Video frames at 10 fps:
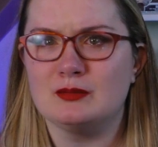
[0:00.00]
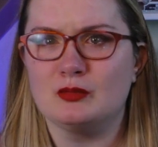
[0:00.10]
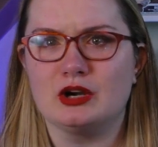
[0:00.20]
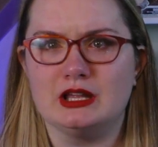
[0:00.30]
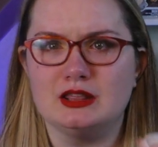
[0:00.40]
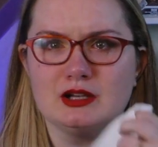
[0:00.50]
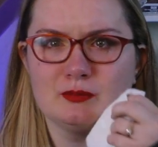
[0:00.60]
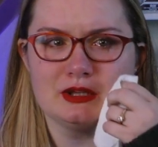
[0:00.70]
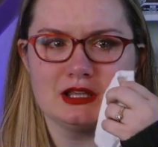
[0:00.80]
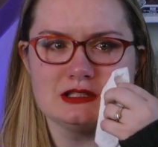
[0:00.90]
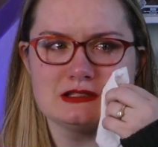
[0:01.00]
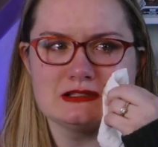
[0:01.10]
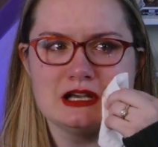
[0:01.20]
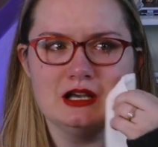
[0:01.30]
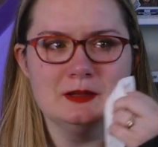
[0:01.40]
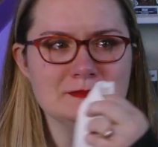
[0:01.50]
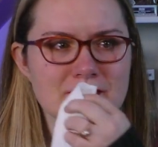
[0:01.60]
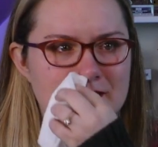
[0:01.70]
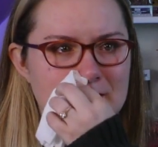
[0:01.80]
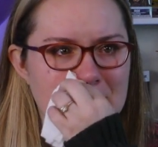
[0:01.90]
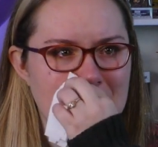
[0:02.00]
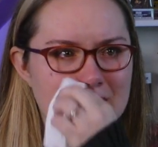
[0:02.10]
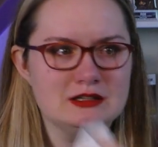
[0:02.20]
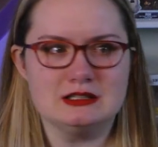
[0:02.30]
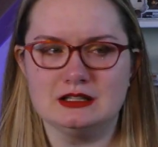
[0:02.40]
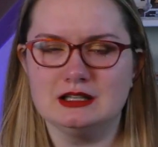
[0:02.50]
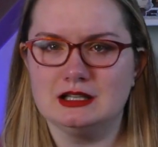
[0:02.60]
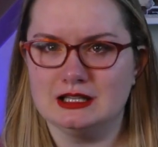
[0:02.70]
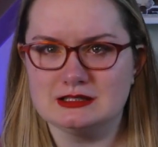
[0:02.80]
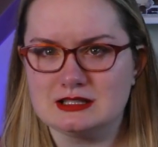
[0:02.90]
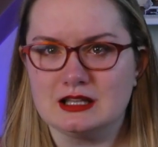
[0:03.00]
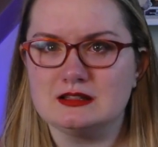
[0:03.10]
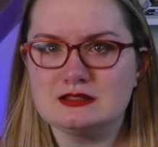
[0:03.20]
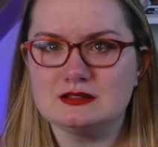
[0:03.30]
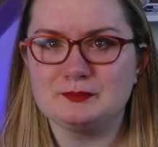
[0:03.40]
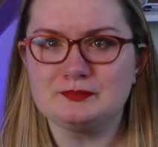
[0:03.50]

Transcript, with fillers: anymore either because Peter didn't exist